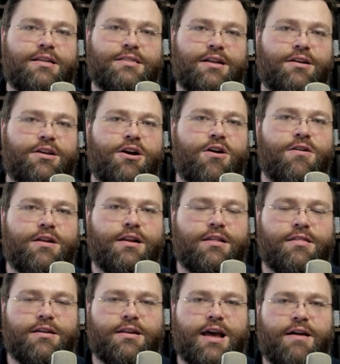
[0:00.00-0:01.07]
It's not going to hurt
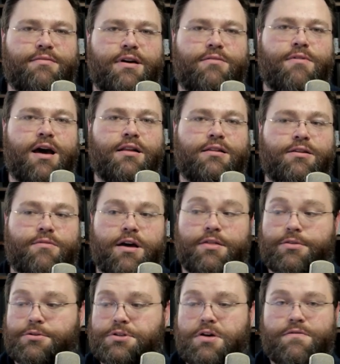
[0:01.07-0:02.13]
anything to have that rattling
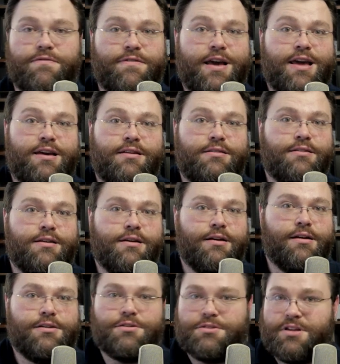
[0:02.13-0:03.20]
around. There's no fan,
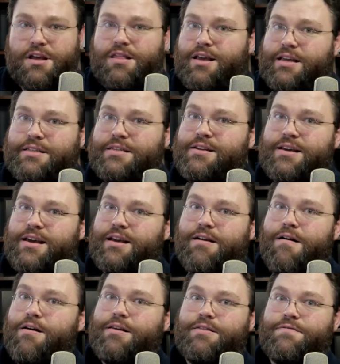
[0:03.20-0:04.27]
so it's not like it's going to get
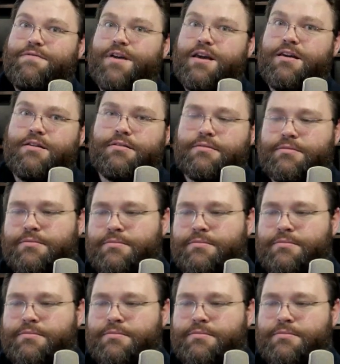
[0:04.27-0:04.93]
caught in the fan.